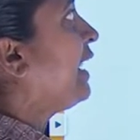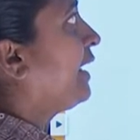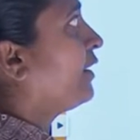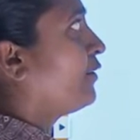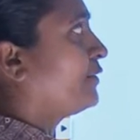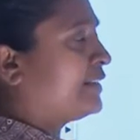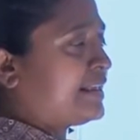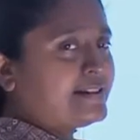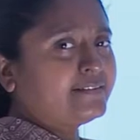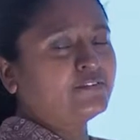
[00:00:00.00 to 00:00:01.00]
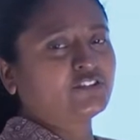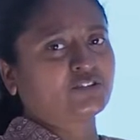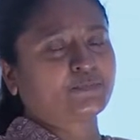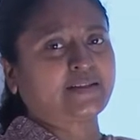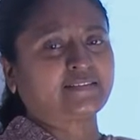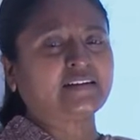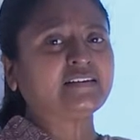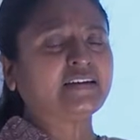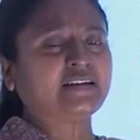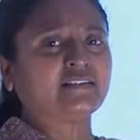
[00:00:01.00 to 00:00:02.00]
layer of cells which is
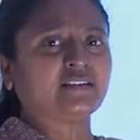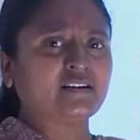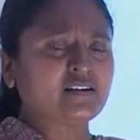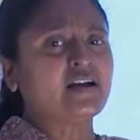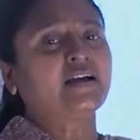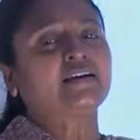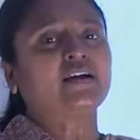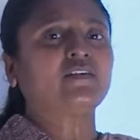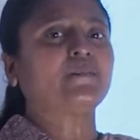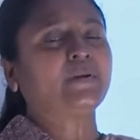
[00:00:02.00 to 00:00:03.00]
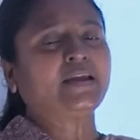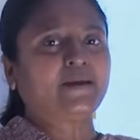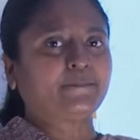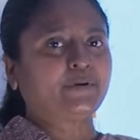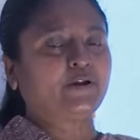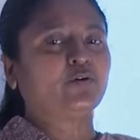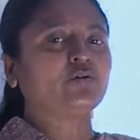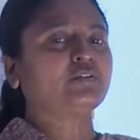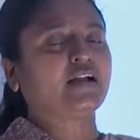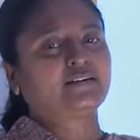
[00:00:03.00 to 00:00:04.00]
present in the developing embryo
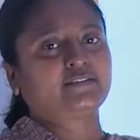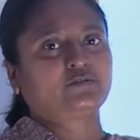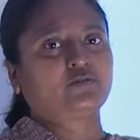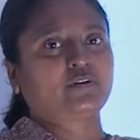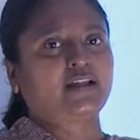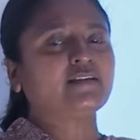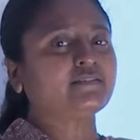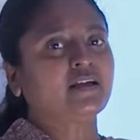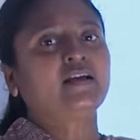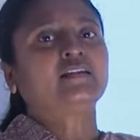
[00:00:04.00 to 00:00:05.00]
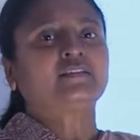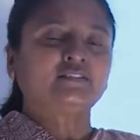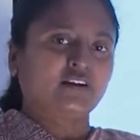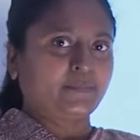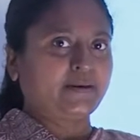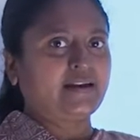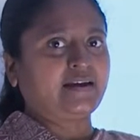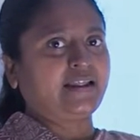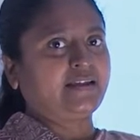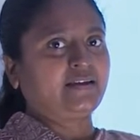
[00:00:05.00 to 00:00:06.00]
that is known as the germinal
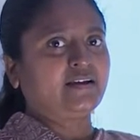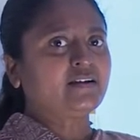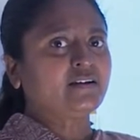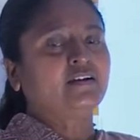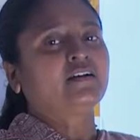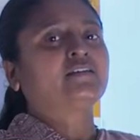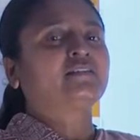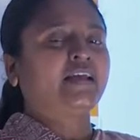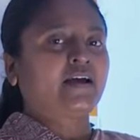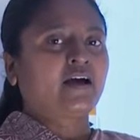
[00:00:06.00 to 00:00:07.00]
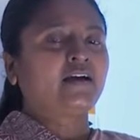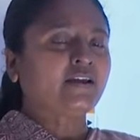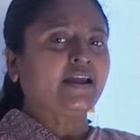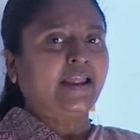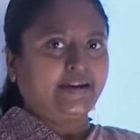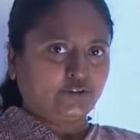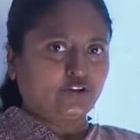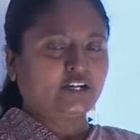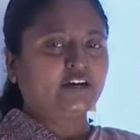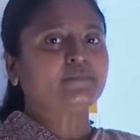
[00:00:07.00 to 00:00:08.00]
layer they are
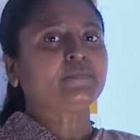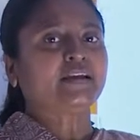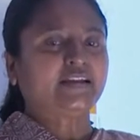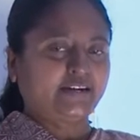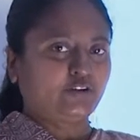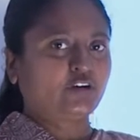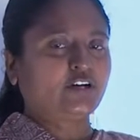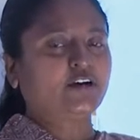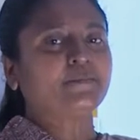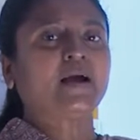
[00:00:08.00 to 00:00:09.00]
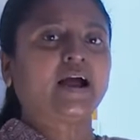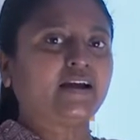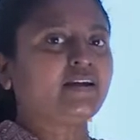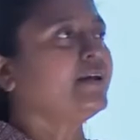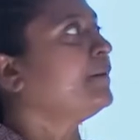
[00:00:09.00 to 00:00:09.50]
ectoderm, endoderm and